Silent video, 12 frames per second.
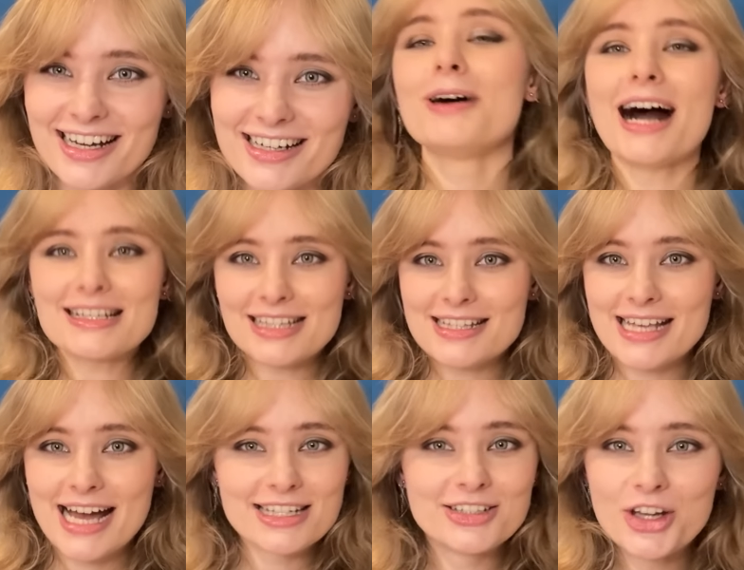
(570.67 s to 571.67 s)
But as I
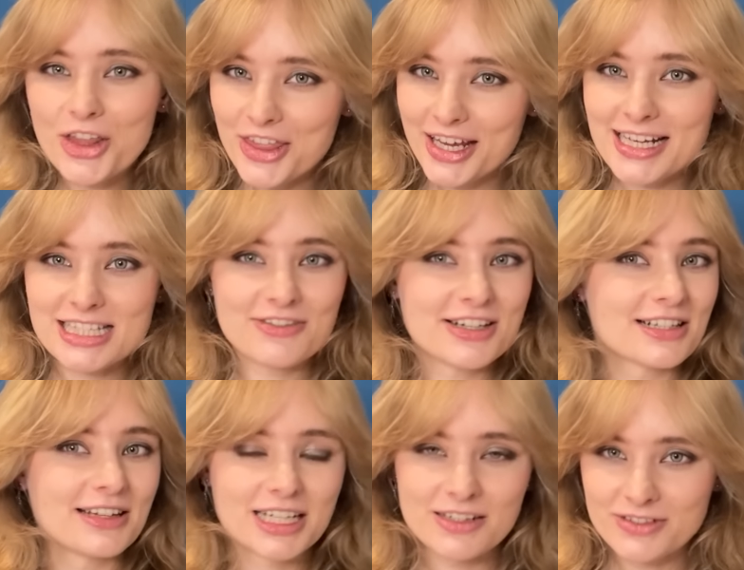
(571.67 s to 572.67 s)
said, nothing is
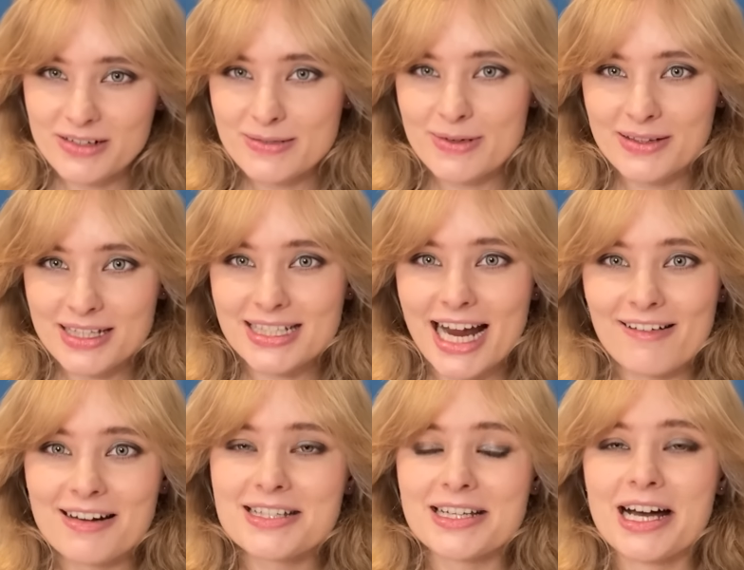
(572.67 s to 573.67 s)
officially confirmed about this
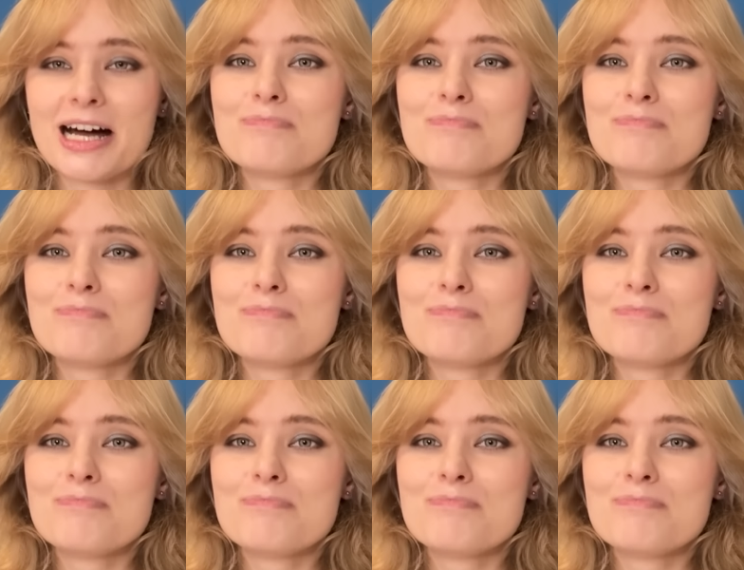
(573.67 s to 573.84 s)
character.